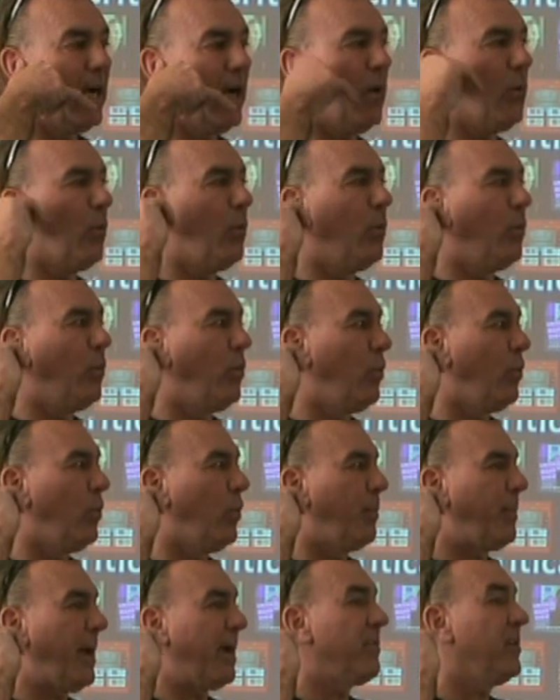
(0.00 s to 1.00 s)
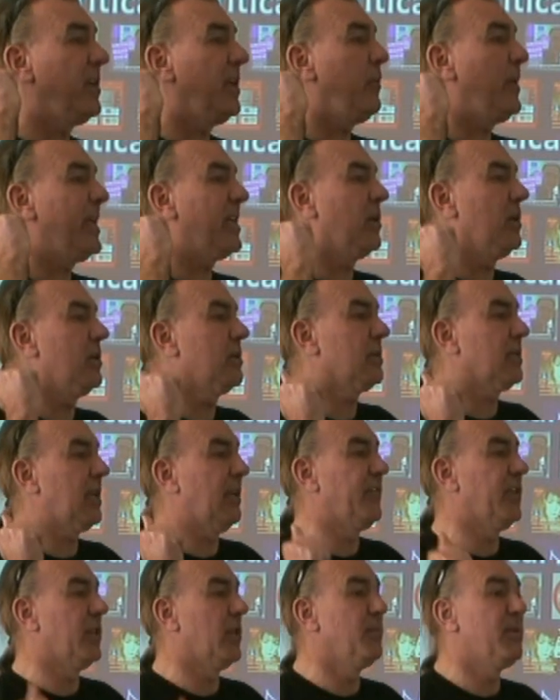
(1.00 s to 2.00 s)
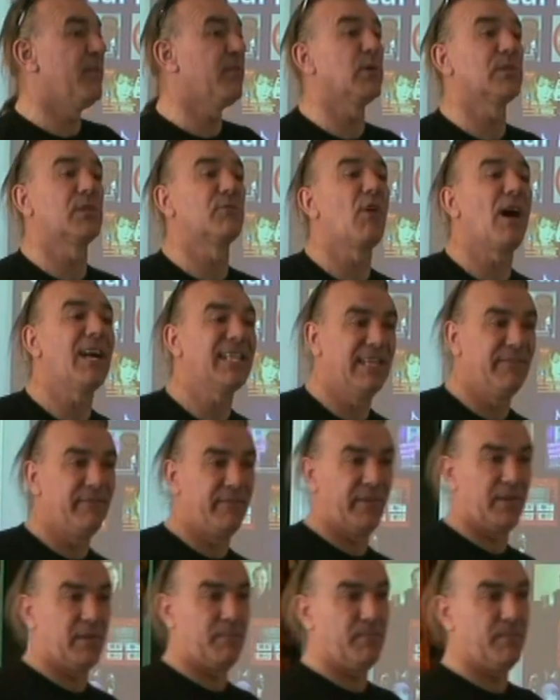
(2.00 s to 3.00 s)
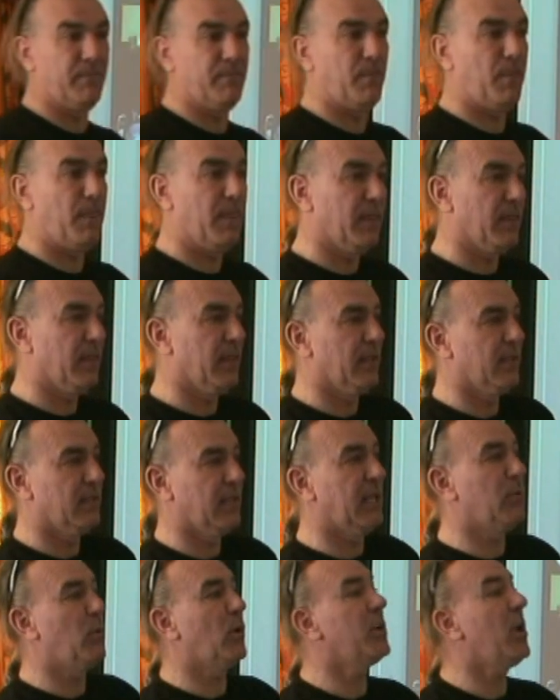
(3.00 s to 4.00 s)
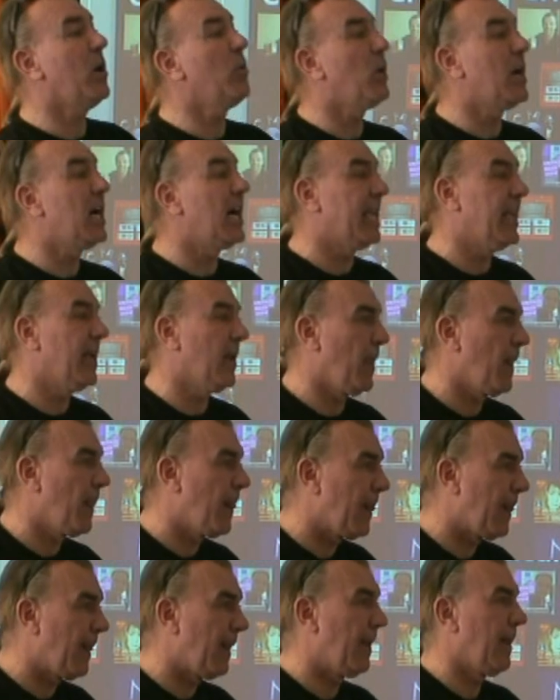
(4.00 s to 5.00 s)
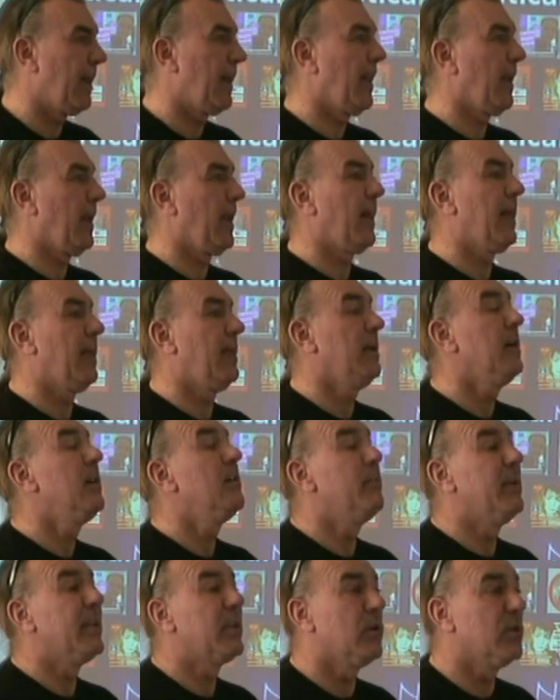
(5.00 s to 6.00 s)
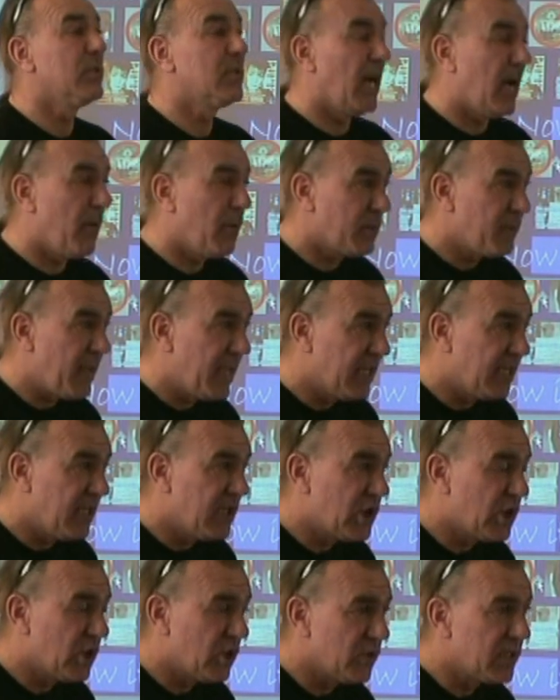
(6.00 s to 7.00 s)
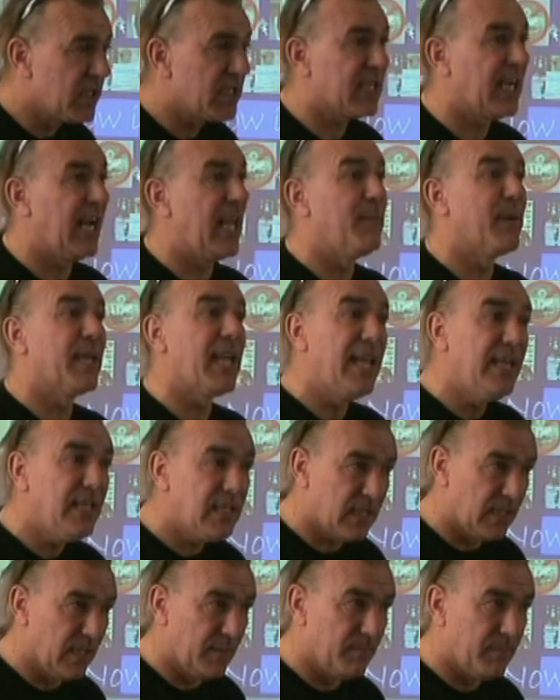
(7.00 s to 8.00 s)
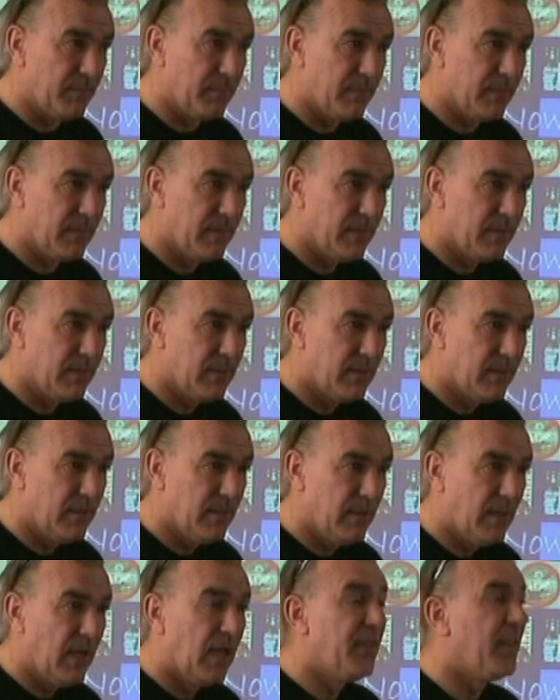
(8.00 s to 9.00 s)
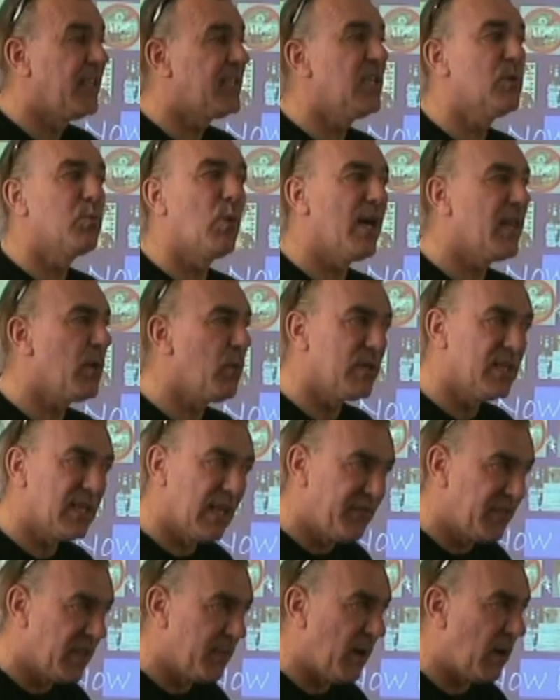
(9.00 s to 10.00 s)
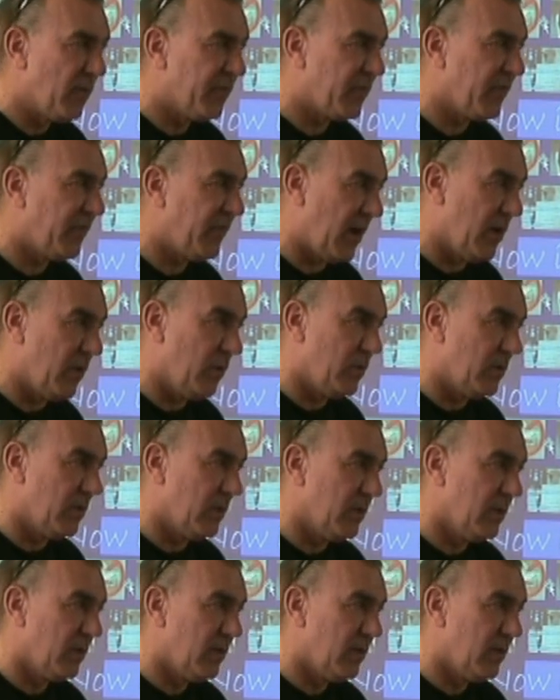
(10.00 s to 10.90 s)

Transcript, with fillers: Oh, apparently we can't give you them, you've got to write in for them. Anyone know why? Because I would make an insurance claim against them. And this is why they wouldn't give them over the phone.